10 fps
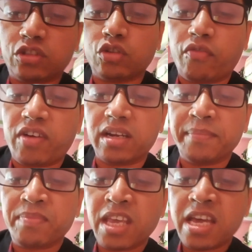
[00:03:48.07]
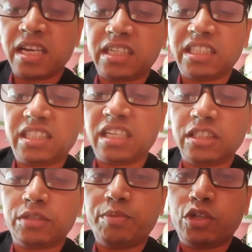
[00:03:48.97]
so far.
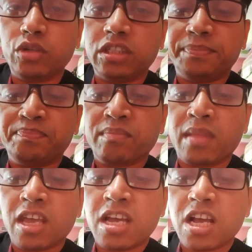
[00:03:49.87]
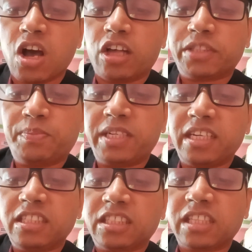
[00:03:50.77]
Distance between
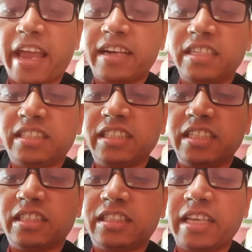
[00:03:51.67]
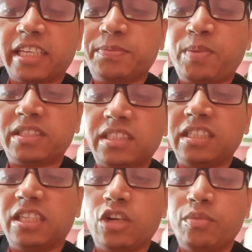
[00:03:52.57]
hospitals and residents expressed
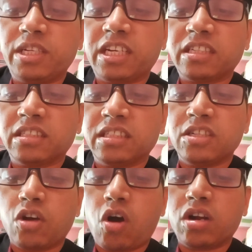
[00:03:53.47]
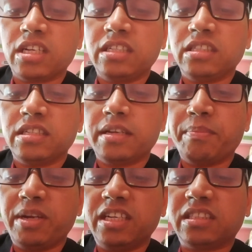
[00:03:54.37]
in kilometers or in
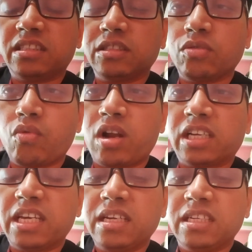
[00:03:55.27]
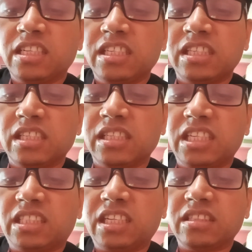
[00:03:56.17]
minutes. Walking
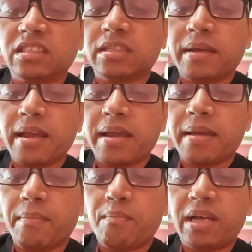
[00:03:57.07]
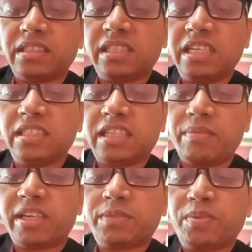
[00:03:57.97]
distance. Monthly
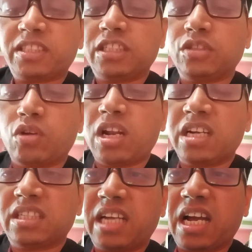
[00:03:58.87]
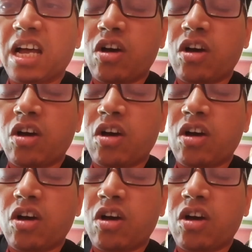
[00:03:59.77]
income expressed in dollar, taka,